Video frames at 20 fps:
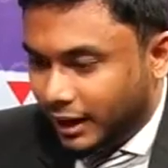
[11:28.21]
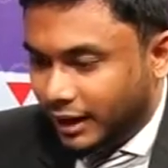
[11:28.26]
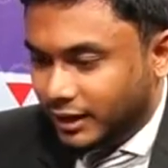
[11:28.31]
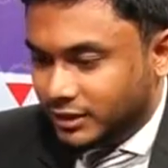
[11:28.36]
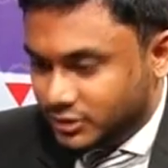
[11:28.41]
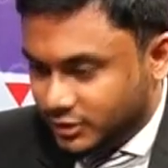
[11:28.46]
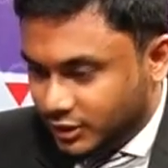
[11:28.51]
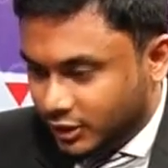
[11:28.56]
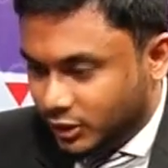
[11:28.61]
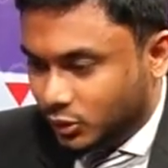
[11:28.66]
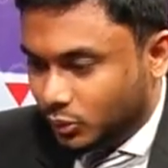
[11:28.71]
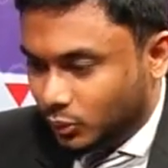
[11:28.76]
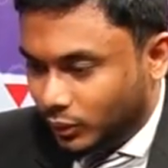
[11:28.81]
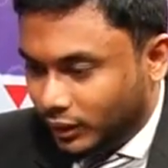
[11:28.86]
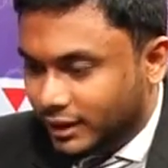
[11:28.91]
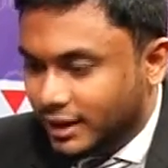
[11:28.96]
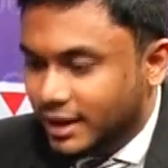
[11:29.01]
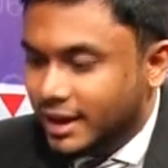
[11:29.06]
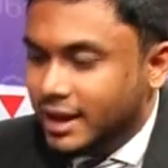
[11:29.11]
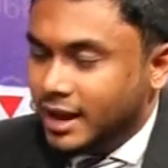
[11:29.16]
plan stick to
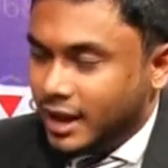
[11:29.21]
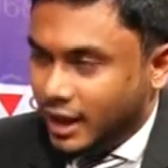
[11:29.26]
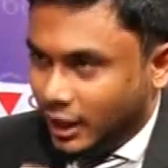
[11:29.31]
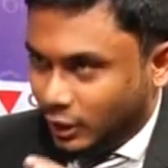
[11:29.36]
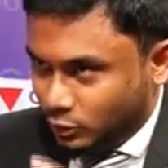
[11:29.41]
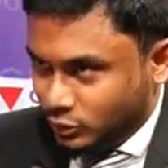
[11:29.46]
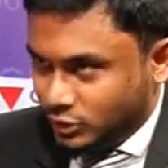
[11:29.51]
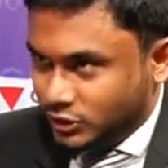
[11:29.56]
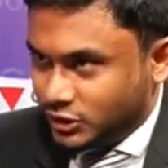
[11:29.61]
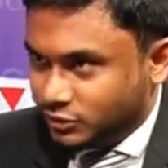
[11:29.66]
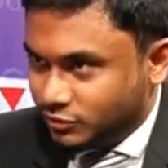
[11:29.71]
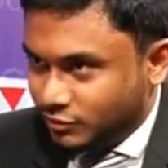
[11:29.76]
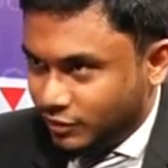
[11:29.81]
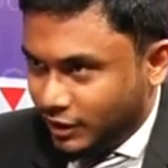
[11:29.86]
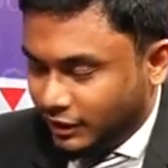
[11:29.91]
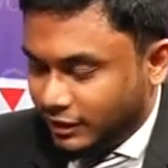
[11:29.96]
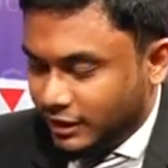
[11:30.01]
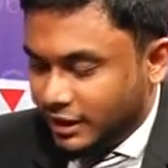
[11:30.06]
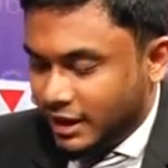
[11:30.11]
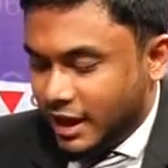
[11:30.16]
it and you just
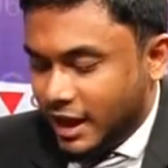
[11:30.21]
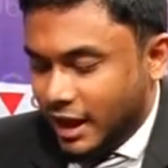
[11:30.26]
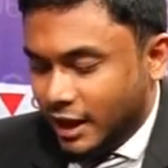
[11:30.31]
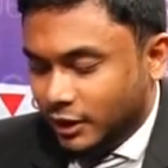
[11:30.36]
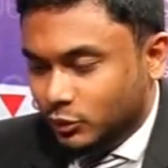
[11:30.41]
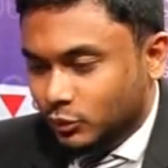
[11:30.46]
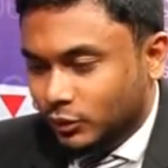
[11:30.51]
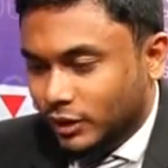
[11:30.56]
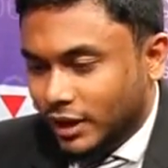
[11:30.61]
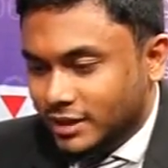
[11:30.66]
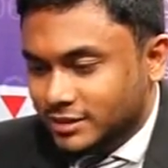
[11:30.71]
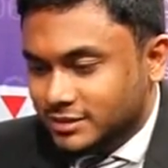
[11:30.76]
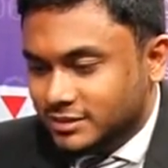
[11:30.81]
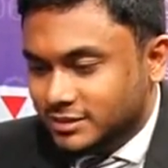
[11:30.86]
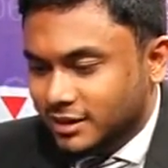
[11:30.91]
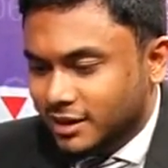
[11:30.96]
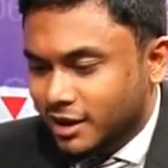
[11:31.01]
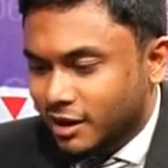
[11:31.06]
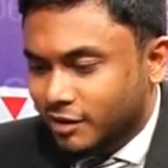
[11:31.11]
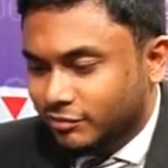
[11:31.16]
wait and you can
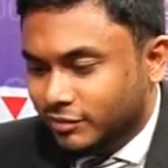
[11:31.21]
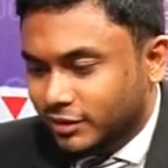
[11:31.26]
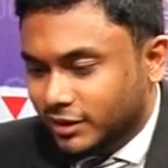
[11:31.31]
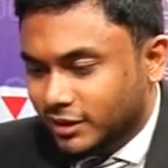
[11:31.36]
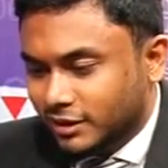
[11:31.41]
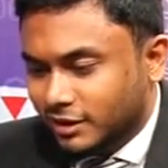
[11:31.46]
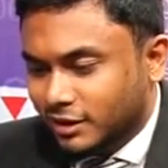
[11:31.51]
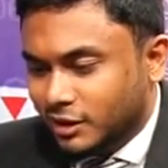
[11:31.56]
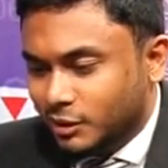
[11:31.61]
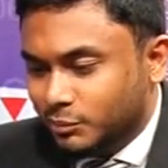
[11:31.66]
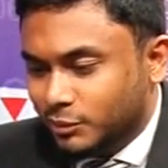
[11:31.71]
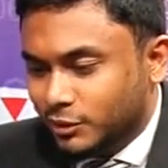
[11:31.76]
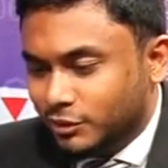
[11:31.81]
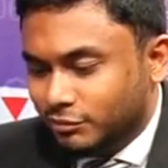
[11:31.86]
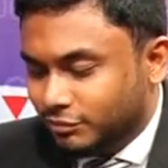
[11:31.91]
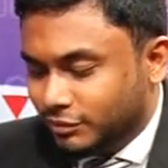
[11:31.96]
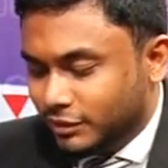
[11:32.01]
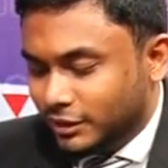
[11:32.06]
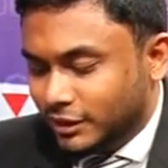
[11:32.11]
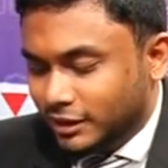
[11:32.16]
see after a couple
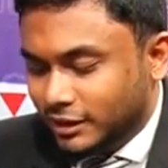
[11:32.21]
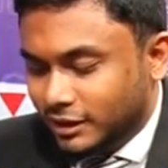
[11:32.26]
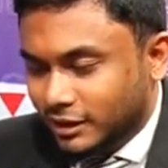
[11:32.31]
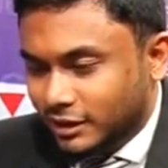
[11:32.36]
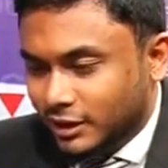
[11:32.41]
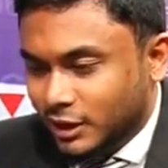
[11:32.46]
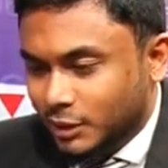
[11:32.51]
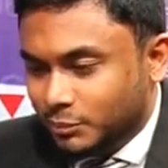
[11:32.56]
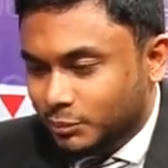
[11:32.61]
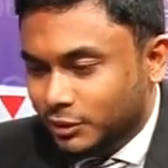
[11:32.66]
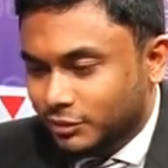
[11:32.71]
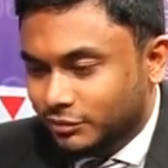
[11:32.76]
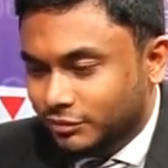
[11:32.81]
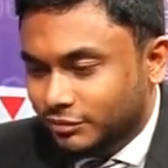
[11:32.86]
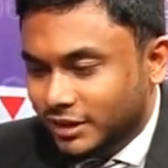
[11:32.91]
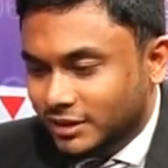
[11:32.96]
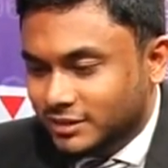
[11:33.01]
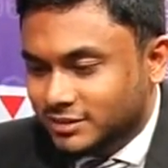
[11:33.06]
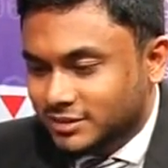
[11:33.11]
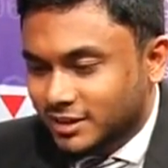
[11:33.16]
of uh, couple of
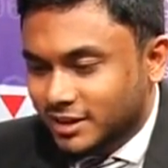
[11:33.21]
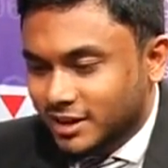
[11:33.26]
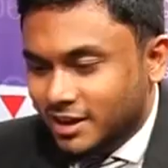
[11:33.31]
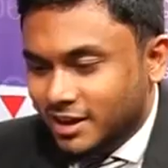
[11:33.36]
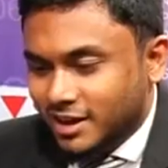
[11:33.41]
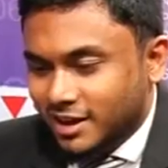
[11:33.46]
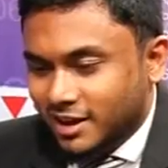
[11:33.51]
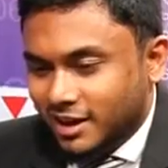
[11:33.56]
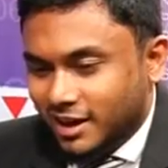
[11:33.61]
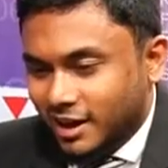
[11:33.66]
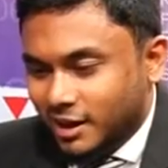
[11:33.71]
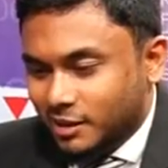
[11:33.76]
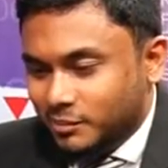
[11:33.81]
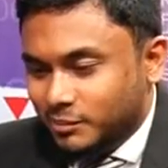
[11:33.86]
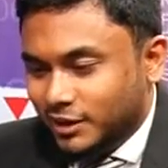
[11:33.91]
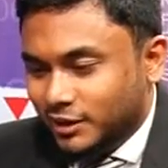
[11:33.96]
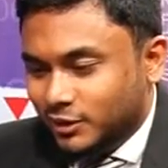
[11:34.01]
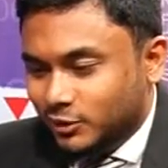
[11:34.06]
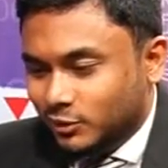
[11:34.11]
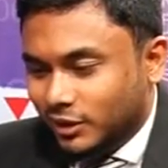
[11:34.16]
weeks i
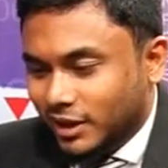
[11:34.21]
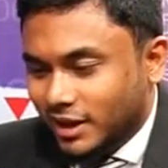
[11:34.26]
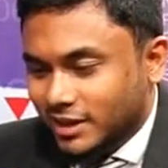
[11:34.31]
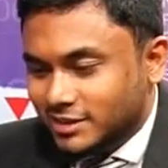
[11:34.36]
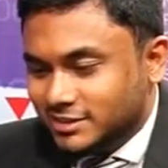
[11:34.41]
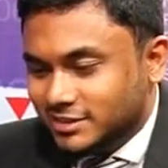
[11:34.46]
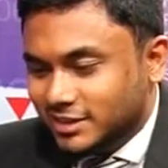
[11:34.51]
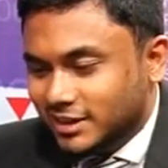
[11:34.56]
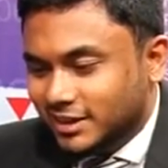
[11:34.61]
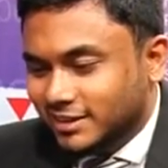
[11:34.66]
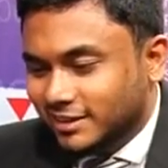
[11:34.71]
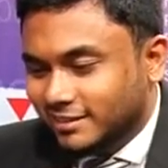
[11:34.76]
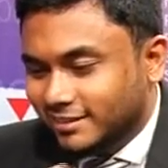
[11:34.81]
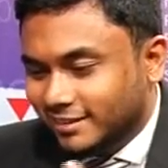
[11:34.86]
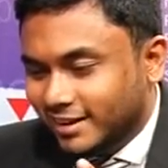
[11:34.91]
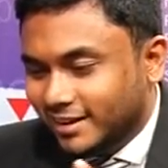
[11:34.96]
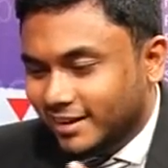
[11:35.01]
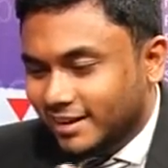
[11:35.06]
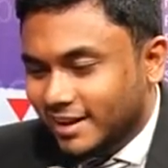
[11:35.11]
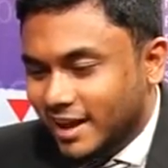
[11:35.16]
mean you can see the
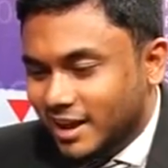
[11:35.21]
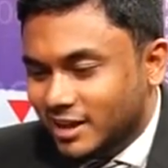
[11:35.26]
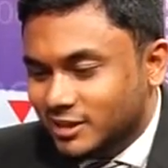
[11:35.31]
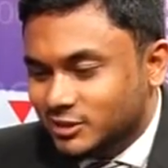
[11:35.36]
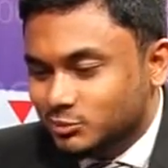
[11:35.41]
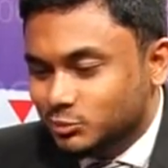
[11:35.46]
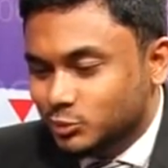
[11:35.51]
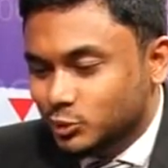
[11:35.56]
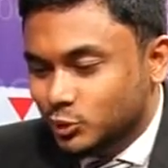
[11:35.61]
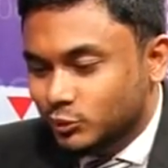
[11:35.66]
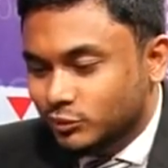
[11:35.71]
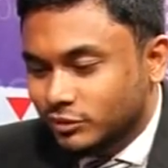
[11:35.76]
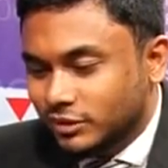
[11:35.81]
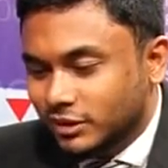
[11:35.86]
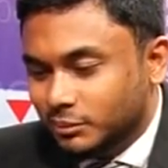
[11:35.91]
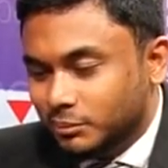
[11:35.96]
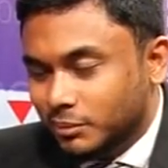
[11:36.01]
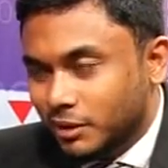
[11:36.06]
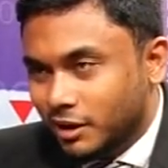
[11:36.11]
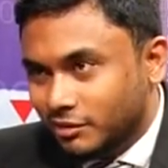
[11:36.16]
trade has moved
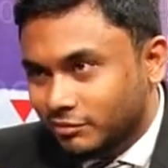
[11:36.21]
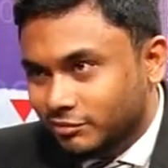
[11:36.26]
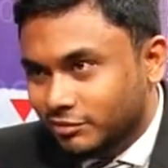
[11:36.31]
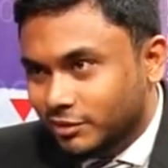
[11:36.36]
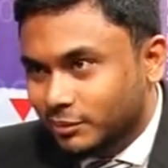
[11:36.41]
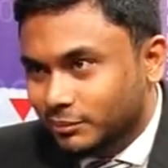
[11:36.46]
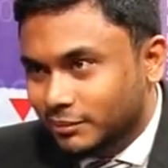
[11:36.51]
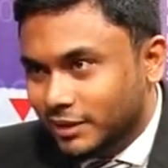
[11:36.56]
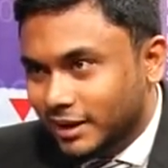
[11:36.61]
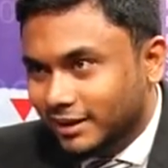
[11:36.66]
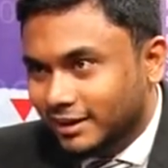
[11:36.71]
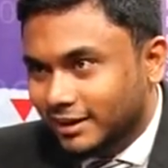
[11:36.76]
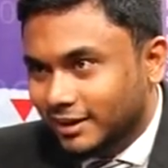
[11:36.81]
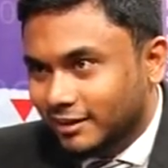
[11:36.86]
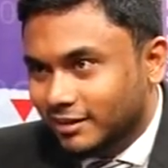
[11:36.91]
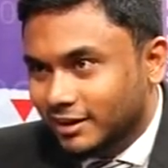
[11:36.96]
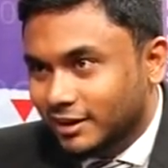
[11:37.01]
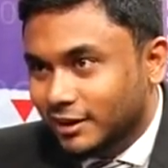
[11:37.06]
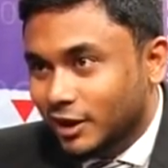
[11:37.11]
above from that level